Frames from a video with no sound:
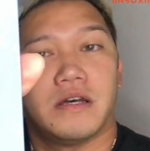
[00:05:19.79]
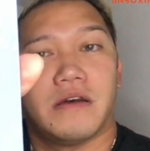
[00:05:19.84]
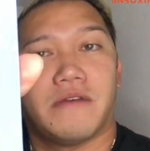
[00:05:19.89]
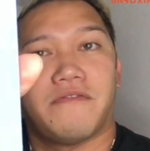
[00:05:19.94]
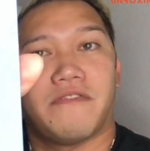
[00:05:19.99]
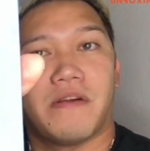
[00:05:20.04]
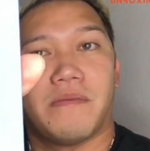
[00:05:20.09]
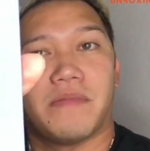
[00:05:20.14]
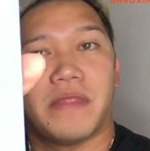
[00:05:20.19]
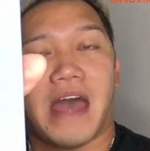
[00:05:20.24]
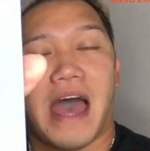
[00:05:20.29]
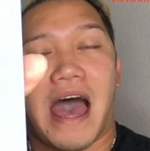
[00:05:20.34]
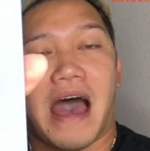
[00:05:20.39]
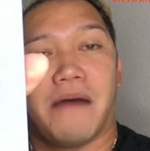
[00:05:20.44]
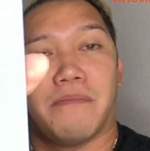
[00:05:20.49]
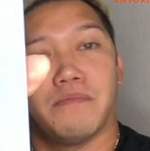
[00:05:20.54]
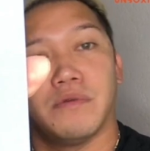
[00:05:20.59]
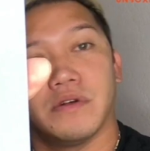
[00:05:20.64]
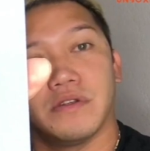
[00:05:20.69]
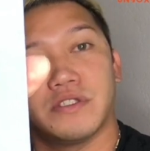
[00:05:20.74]
from the
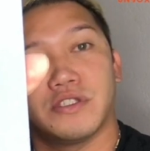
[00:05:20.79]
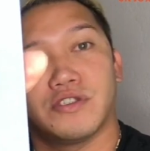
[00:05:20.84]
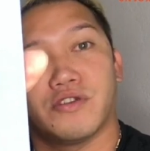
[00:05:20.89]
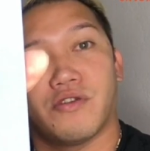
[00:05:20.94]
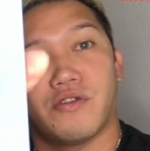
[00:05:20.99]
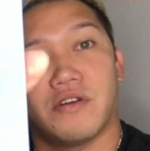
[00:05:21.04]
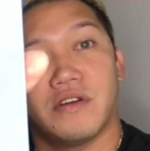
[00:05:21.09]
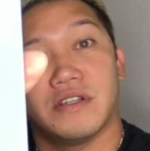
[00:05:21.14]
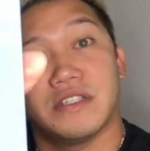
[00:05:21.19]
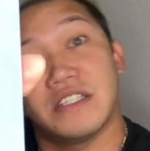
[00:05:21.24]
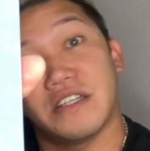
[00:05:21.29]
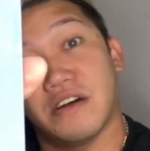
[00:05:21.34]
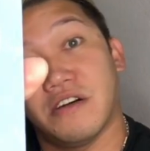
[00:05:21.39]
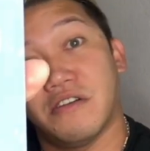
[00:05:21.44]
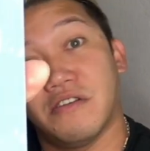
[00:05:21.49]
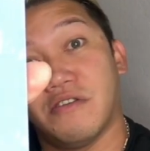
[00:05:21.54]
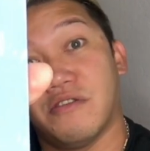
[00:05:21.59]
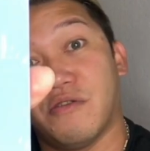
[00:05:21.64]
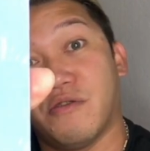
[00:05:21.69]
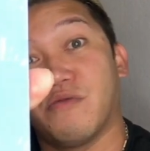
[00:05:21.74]
Apple store.
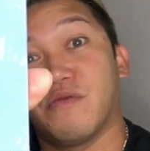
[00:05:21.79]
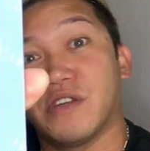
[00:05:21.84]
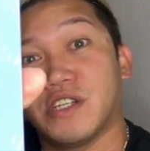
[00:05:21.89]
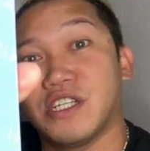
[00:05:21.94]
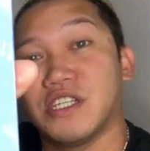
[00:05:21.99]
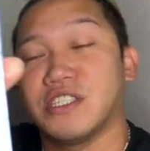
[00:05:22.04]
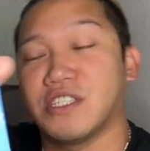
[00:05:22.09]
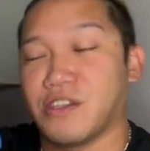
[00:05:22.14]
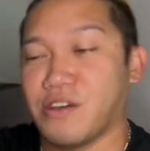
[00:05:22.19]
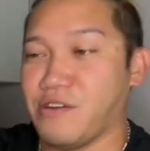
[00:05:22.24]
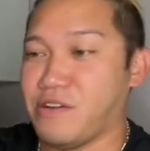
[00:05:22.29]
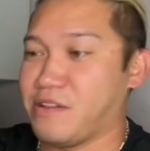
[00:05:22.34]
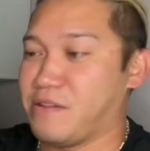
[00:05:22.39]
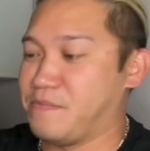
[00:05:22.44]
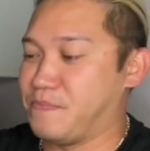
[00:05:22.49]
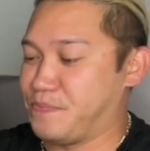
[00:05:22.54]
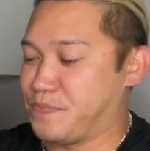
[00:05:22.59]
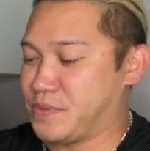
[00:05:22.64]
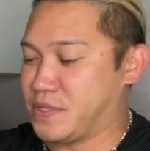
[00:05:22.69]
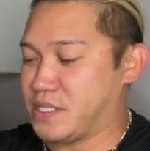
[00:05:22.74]
So which is good.
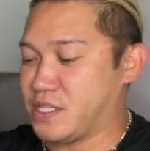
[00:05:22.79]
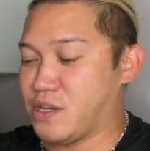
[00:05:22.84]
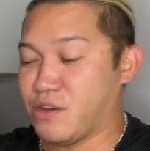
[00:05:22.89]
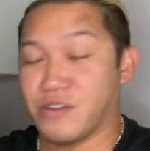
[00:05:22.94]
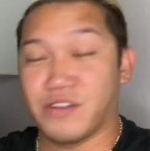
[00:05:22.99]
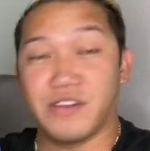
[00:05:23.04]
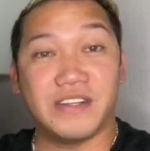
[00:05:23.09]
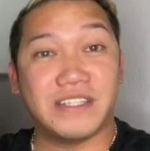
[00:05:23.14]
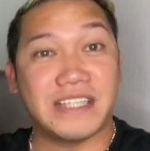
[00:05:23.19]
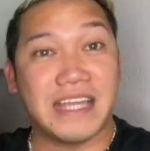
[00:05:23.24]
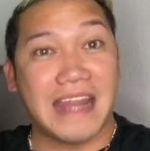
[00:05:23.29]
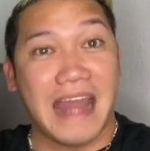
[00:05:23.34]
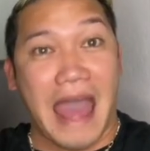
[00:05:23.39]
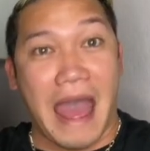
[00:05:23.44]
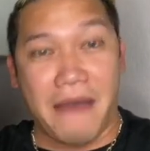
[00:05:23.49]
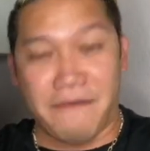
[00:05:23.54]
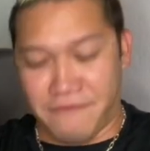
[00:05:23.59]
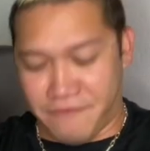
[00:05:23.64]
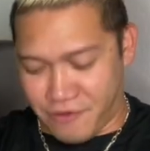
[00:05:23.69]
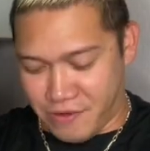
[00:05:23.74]
So there's an
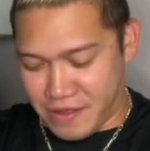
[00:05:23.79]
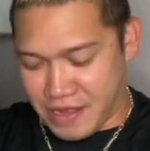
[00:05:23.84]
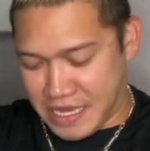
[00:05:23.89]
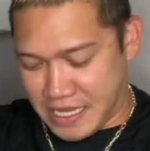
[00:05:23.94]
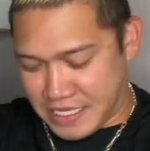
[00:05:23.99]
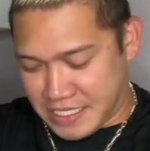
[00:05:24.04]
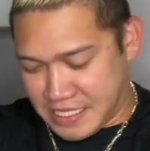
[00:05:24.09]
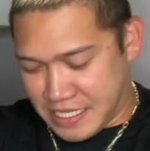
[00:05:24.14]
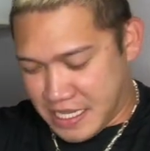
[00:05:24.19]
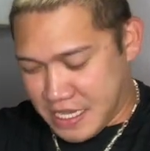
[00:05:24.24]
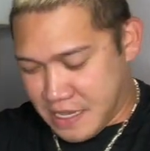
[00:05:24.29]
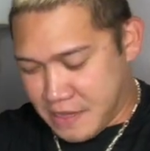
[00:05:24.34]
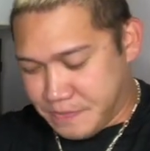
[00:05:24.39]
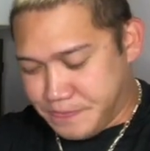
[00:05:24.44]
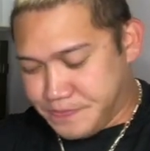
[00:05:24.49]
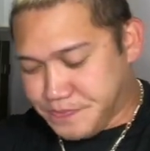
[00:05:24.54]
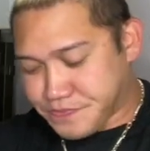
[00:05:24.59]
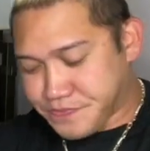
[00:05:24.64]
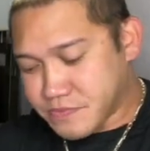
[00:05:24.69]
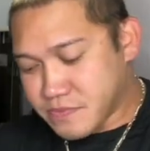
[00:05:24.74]
app for this.
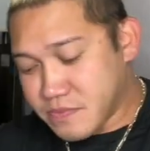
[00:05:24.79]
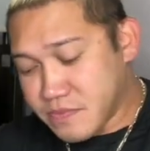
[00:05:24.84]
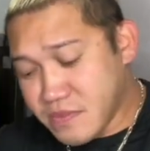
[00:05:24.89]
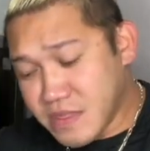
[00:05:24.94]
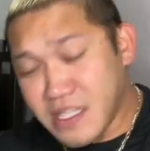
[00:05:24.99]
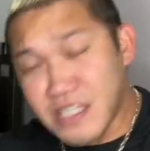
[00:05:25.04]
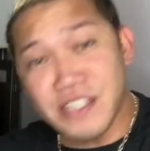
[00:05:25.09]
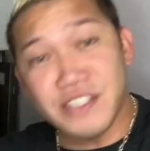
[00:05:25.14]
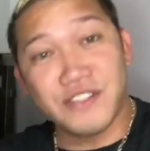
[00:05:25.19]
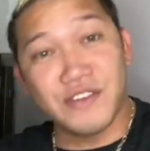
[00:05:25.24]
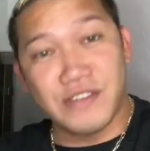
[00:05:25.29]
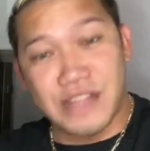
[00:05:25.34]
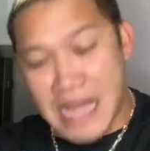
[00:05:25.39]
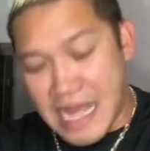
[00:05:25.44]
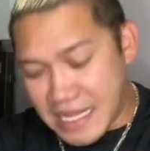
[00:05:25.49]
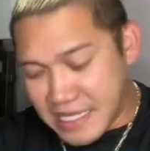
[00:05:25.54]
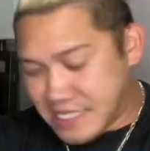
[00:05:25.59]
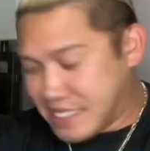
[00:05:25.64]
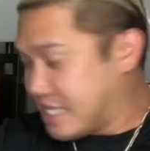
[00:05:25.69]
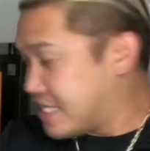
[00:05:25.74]
So
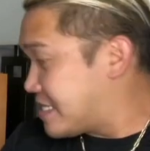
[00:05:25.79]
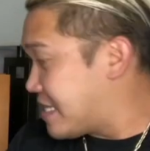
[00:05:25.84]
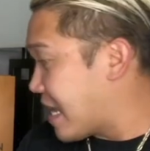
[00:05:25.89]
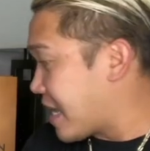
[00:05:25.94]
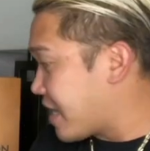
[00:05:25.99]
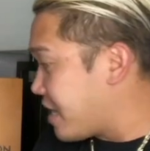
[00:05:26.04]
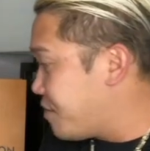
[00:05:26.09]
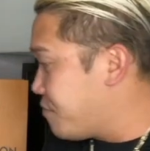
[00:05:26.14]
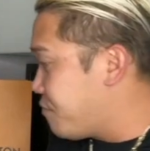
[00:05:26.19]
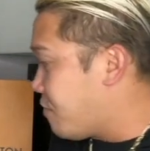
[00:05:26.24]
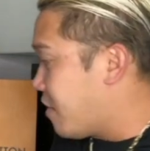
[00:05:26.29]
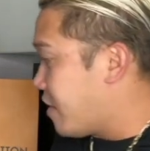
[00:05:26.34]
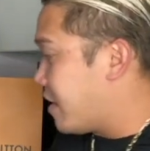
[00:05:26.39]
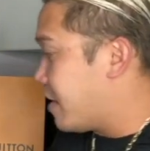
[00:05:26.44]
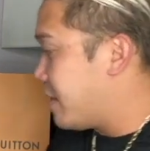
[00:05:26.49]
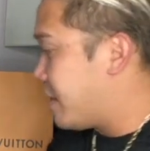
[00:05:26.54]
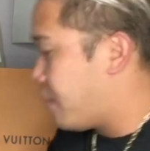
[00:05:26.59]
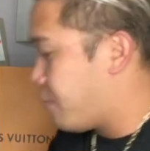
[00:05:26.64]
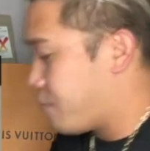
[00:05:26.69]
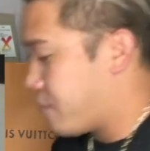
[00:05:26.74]
that's the second
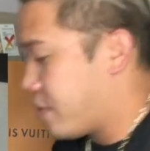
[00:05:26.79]
one that